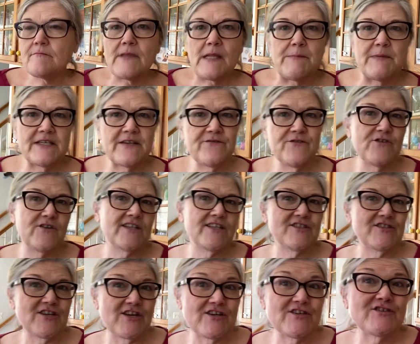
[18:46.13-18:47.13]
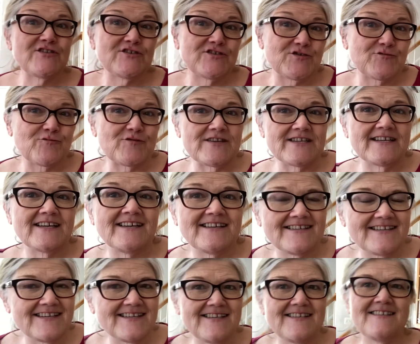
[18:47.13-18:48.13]
But if you get a chance, you should read
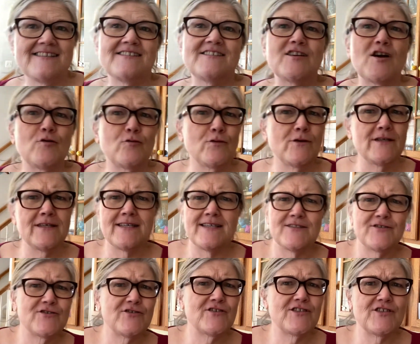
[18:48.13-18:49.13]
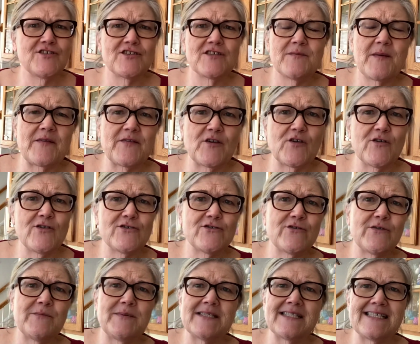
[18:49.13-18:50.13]
it. It is really interesting just about the
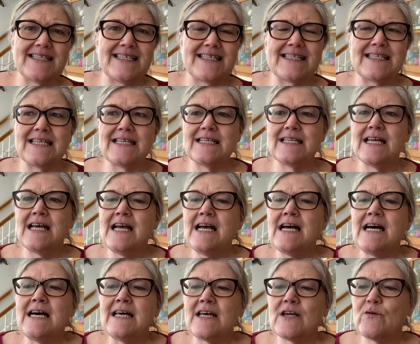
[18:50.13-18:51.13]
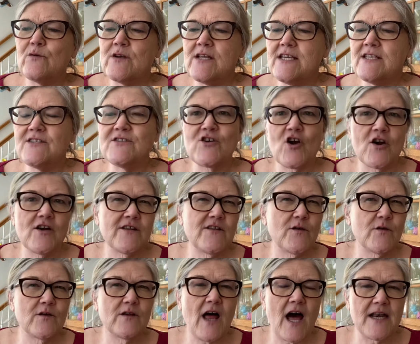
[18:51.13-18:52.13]
grocery business. And like when he started, there
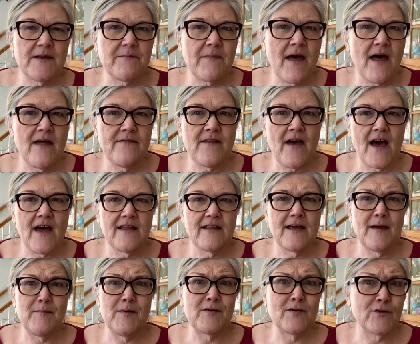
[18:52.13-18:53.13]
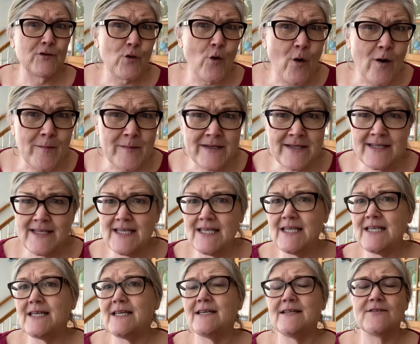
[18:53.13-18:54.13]
were a lot of men that had been on
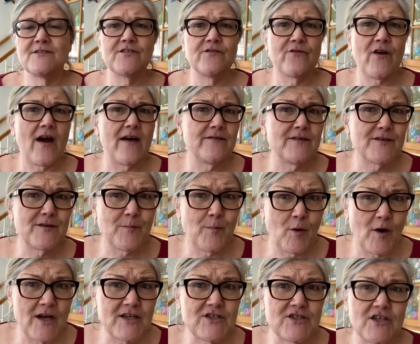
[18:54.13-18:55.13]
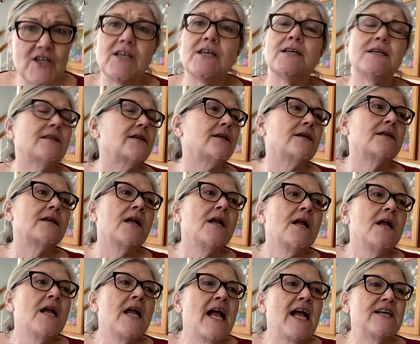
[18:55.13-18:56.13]
Normandy and survived the Depression and
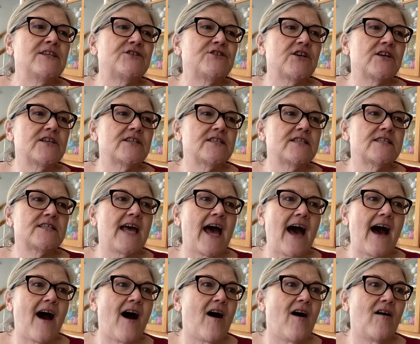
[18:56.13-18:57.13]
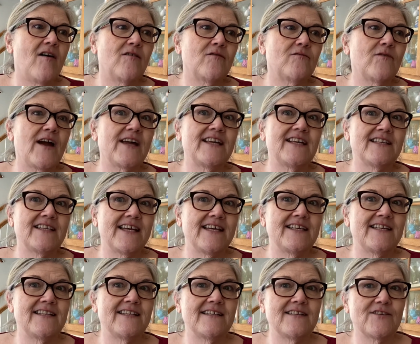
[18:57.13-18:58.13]
and just how
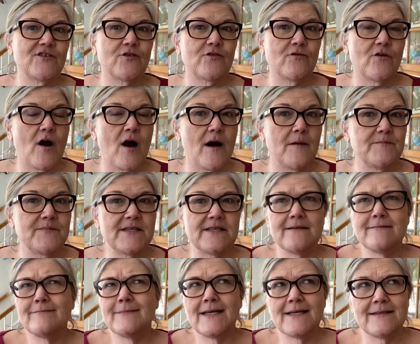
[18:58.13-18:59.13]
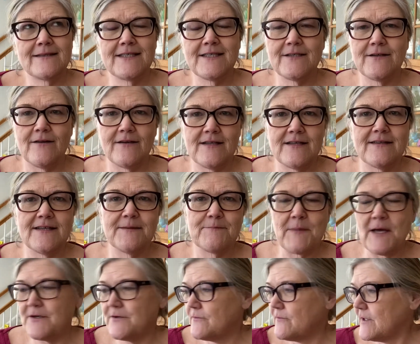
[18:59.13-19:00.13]
regulated and corrupt and like, you know, anything
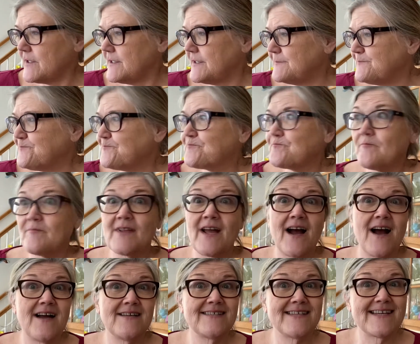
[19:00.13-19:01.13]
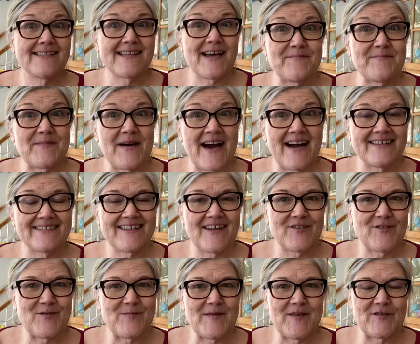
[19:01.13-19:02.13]
men are running. I take back. Not
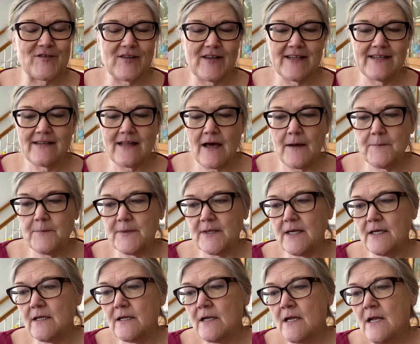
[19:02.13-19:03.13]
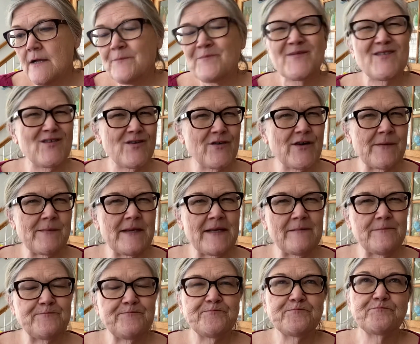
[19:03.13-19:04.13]
all men are like that, but you know what I
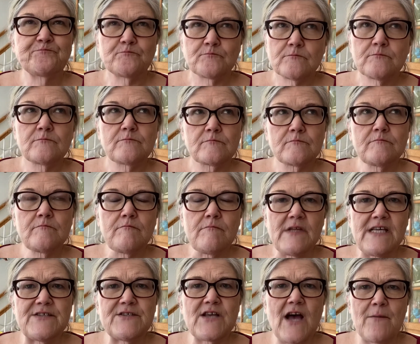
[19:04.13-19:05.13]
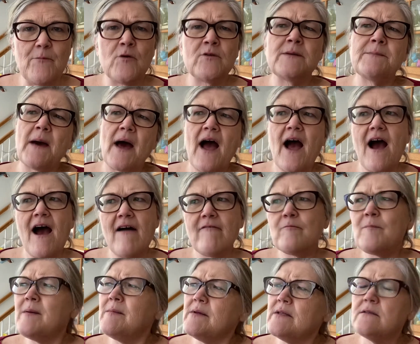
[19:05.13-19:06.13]
mean. It's, I'm only about half,
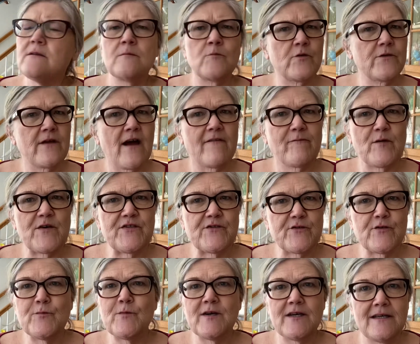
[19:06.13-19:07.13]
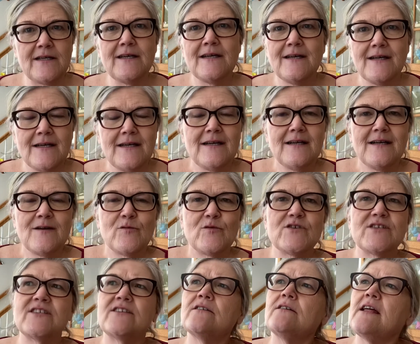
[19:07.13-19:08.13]
maybe a little more than halfway through, but we're
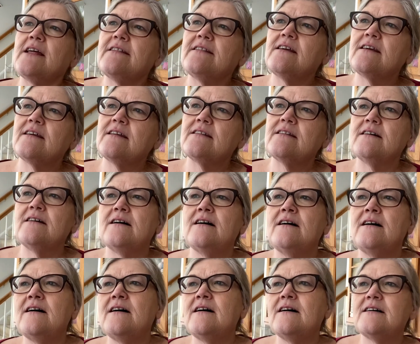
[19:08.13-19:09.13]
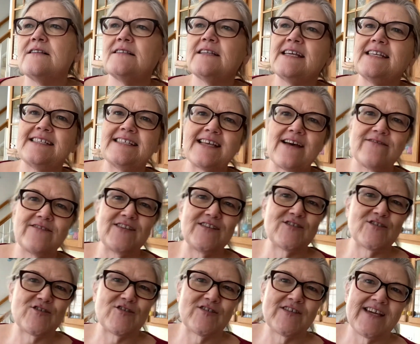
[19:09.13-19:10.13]
still, I think, in the late 70s,
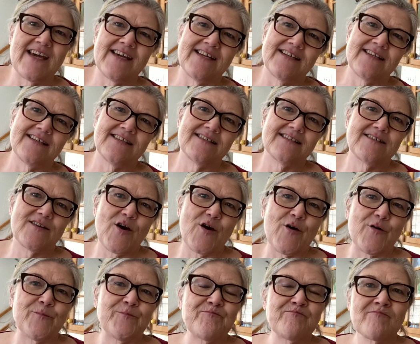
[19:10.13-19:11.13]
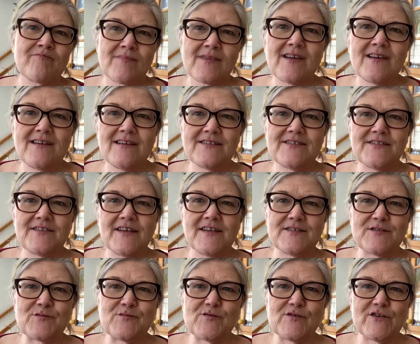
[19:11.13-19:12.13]
early 80s. So it's,
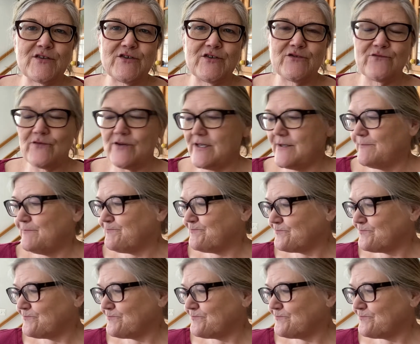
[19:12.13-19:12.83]
it's a really good read.